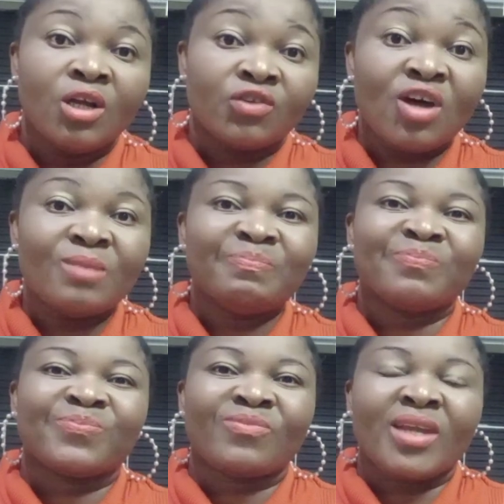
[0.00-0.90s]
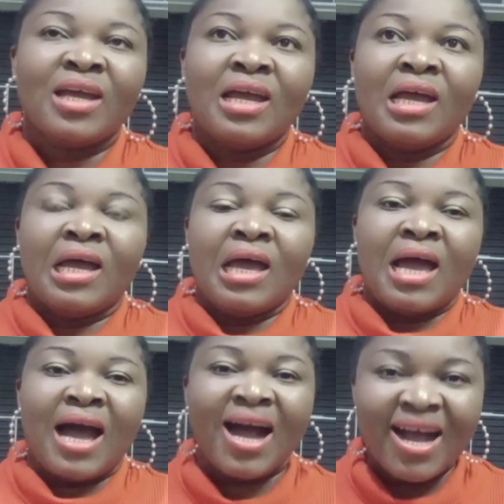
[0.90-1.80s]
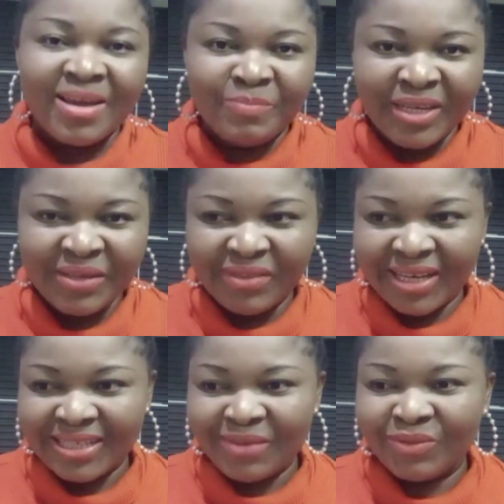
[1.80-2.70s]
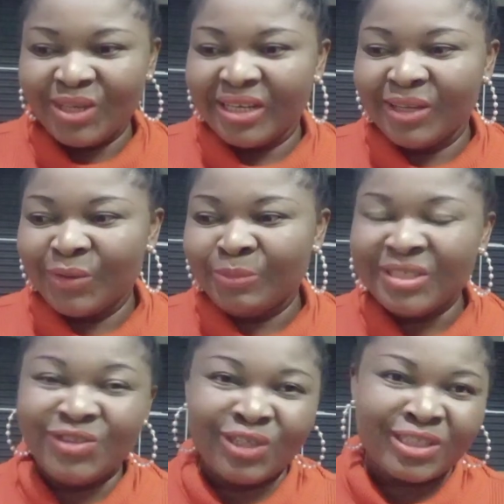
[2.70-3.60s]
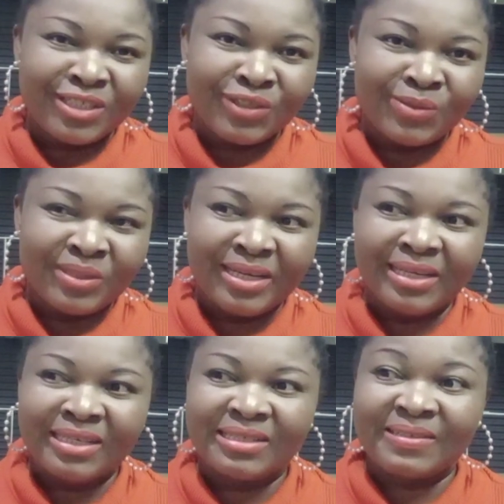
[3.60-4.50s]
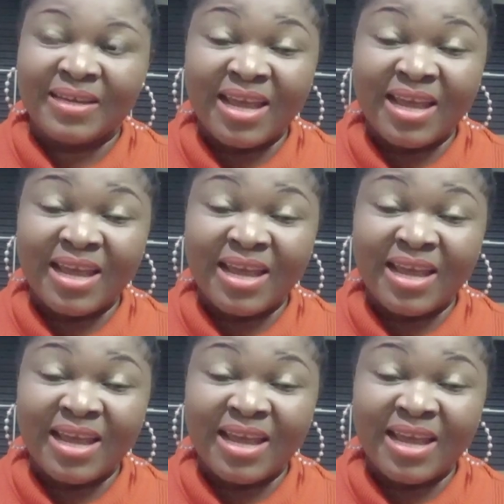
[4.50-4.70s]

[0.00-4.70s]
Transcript: So I believe that I've done a little bit justice to this.